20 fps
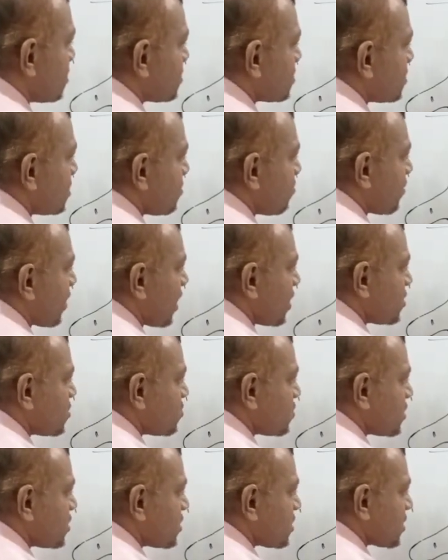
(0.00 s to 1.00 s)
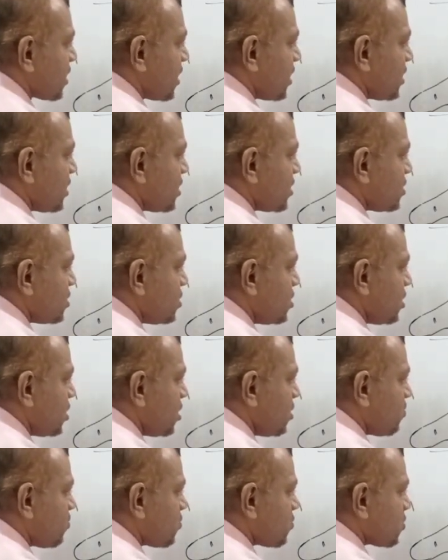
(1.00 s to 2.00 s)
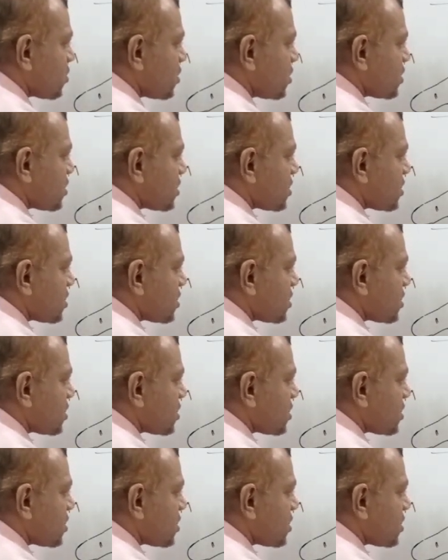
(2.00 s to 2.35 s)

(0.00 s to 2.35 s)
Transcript: D branch, which is running deep to the